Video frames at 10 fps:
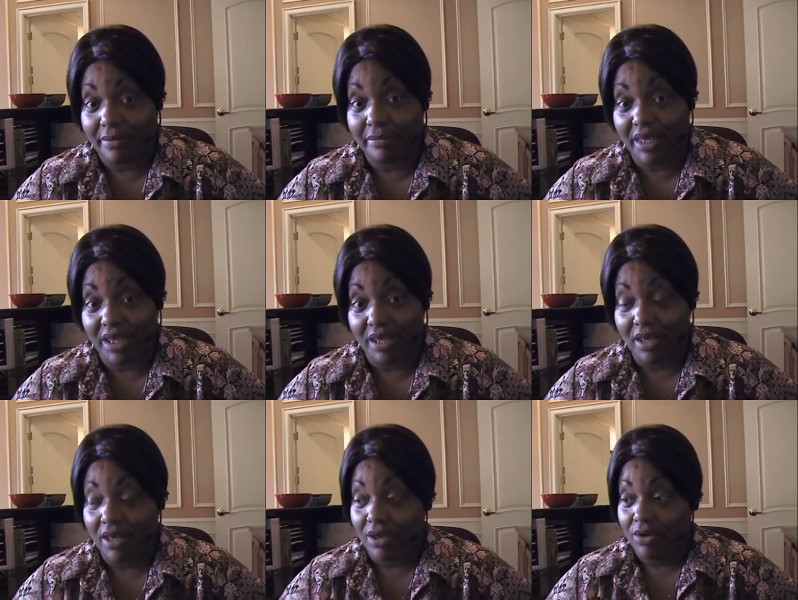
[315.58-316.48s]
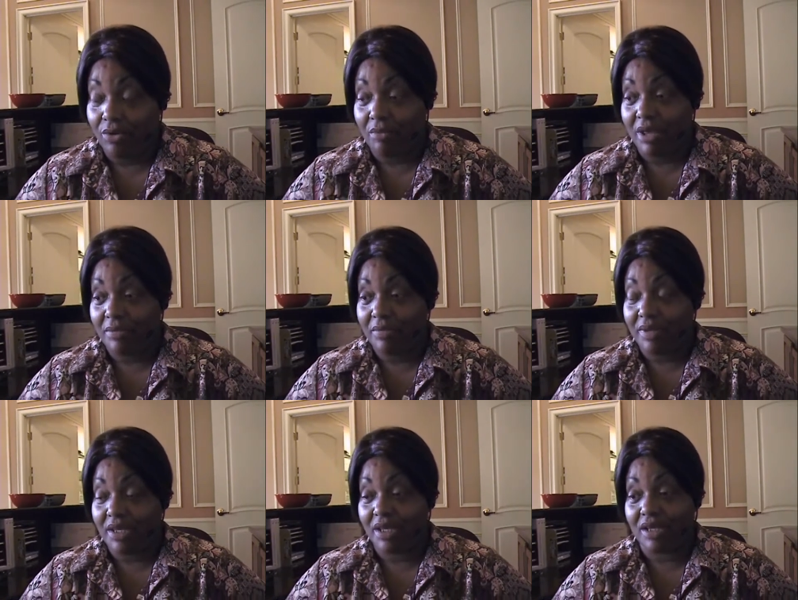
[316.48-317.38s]
me or maybe
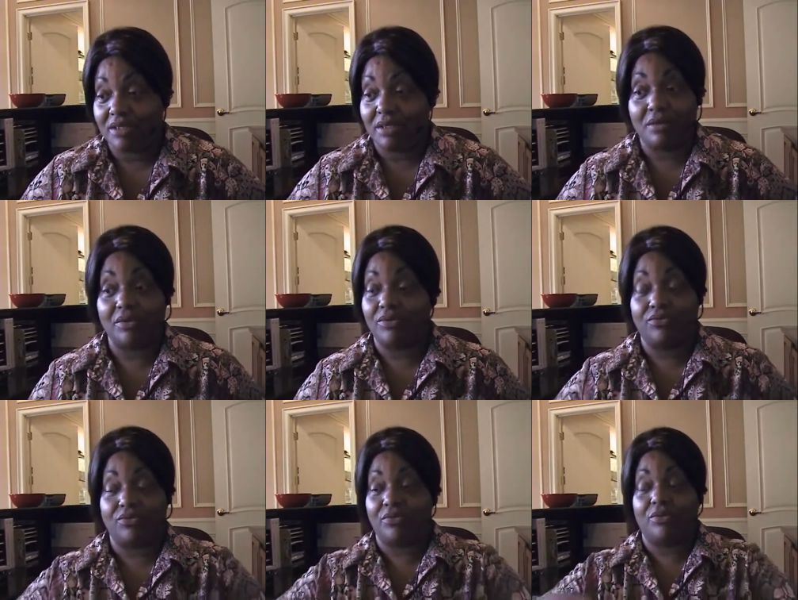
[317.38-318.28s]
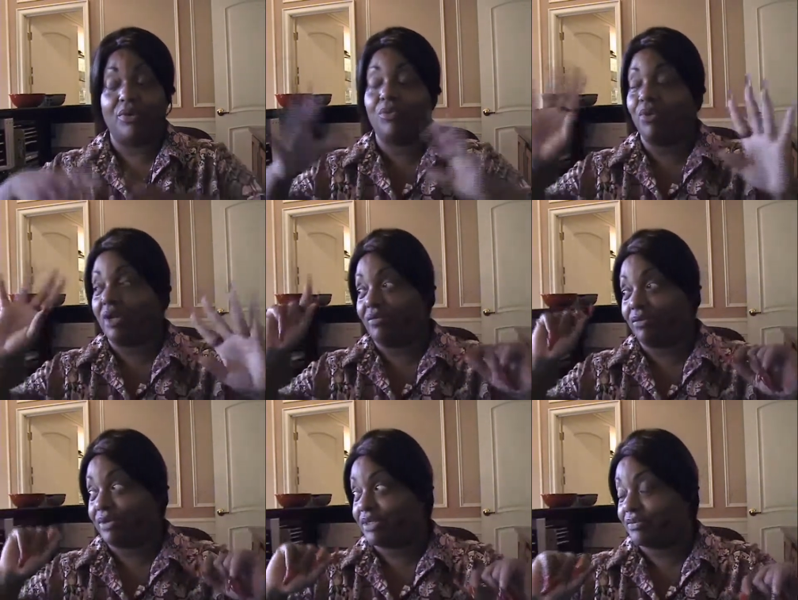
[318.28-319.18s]
because uh, whatever
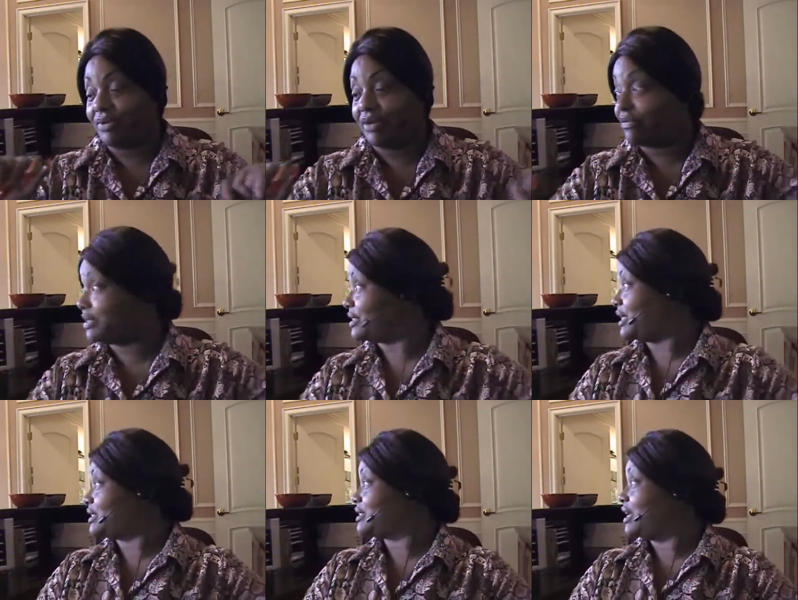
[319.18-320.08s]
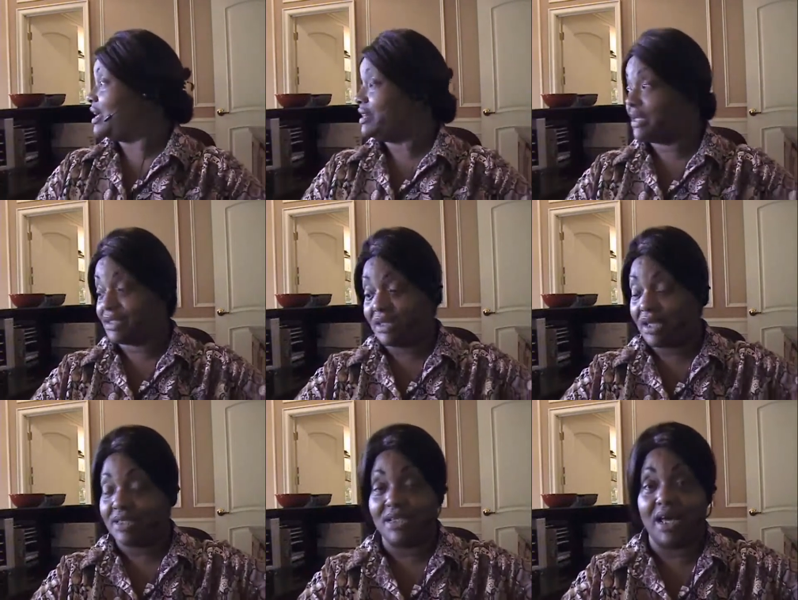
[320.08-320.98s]
reason whatever reason that's that's
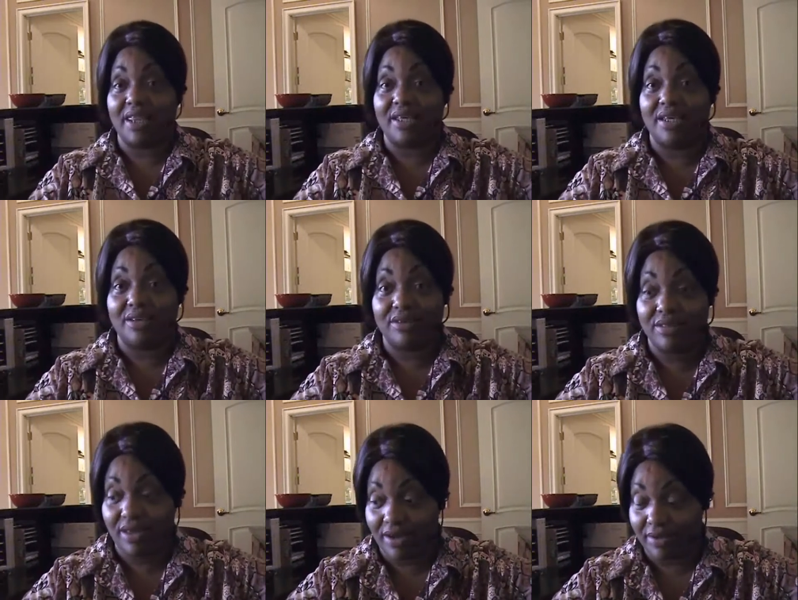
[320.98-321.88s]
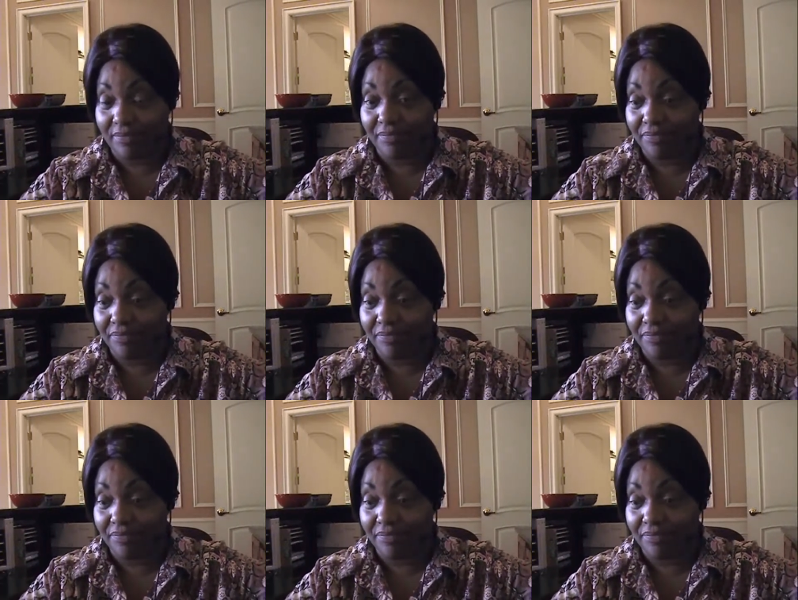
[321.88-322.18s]
that's neither here nor there